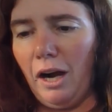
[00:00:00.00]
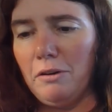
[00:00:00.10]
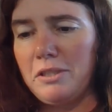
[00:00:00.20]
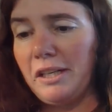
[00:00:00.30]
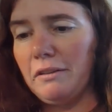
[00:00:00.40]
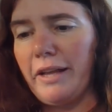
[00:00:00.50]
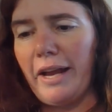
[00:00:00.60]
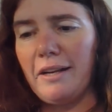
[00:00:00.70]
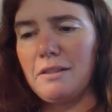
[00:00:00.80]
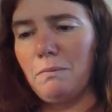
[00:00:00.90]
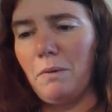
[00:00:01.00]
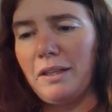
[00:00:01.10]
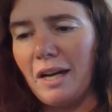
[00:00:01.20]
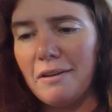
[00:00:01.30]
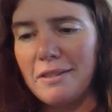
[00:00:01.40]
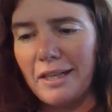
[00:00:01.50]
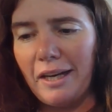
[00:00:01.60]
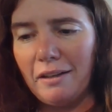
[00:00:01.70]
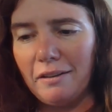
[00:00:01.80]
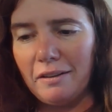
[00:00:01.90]
oh, Gerald has
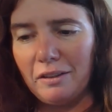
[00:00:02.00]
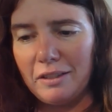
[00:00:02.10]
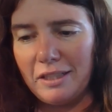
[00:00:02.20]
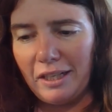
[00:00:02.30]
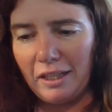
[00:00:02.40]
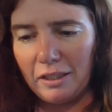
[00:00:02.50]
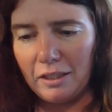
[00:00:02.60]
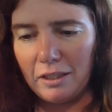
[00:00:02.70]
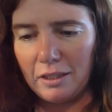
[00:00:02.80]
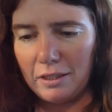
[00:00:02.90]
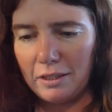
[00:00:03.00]
1,813. Yeah, I know